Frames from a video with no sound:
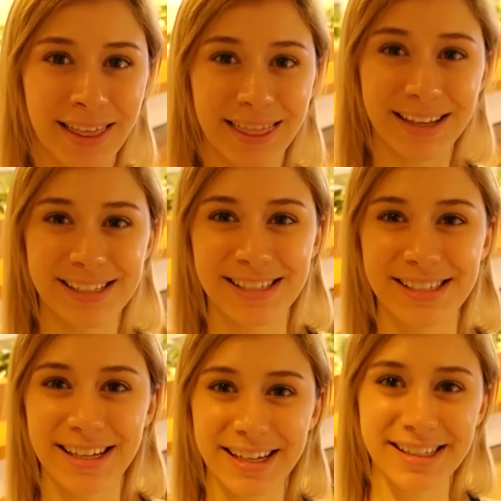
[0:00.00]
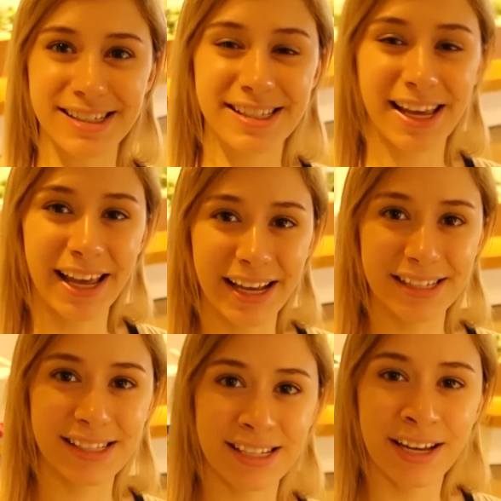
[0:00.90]
this is
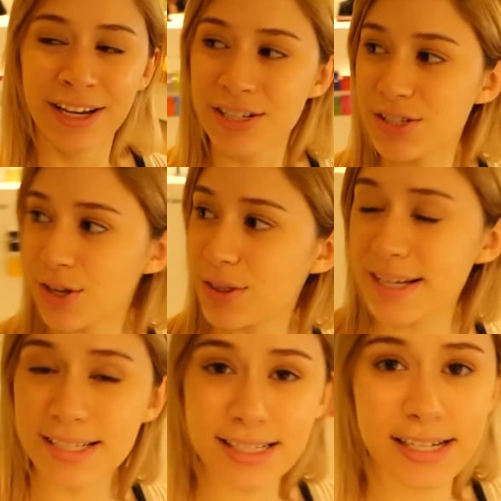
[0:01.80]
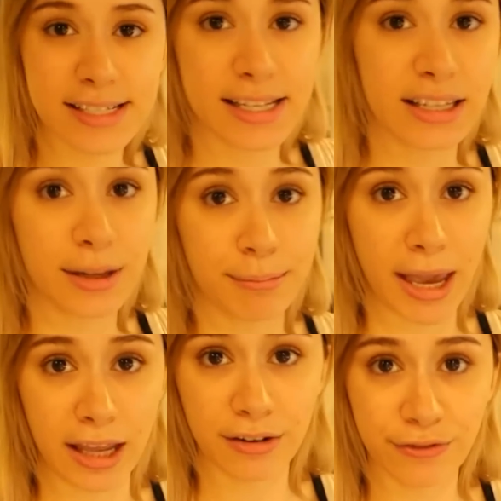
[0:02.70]
it. So this isn't the
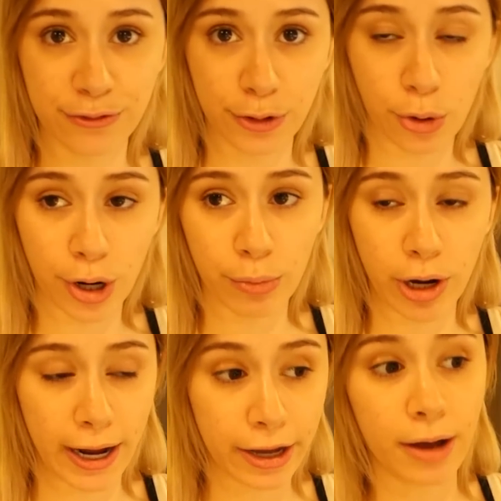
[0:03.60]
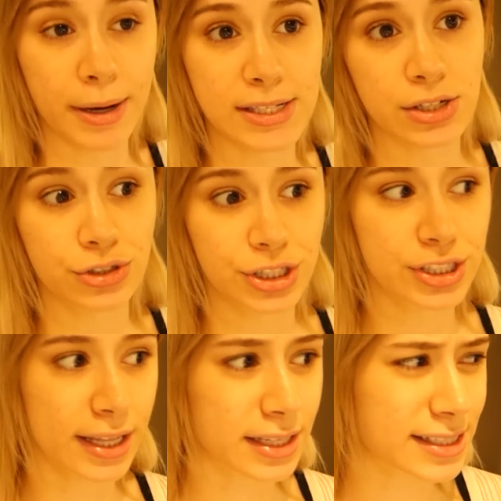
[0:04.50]
main floor where I got my surgery
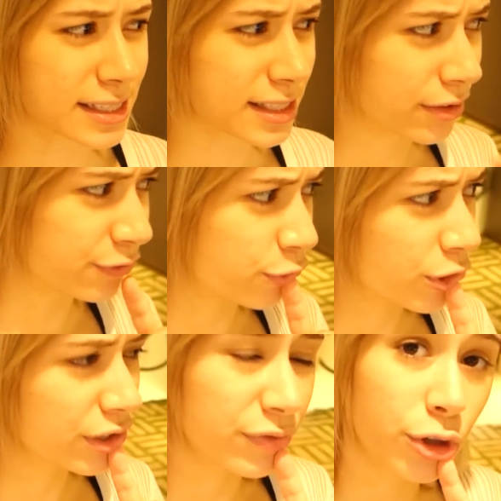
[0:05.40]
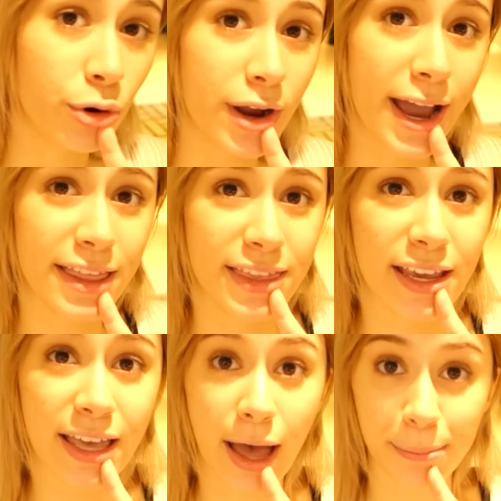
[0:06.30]
done. This is the fourth floor, I
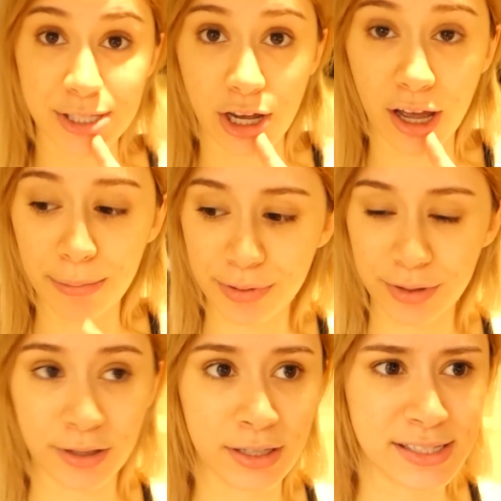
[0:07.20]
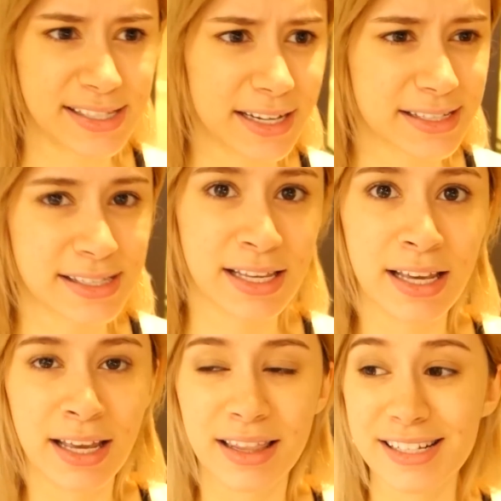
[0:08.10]
think, up top. Sixth?
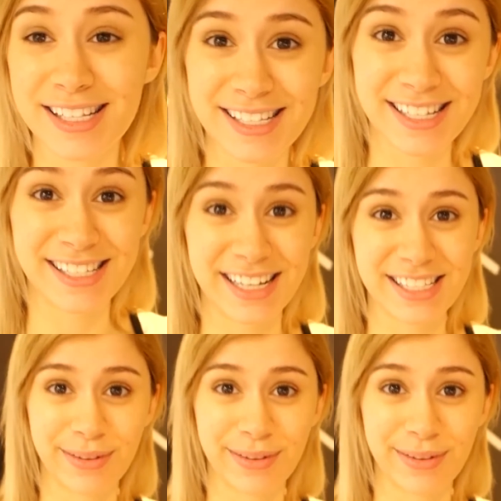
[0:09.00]
This is the sixth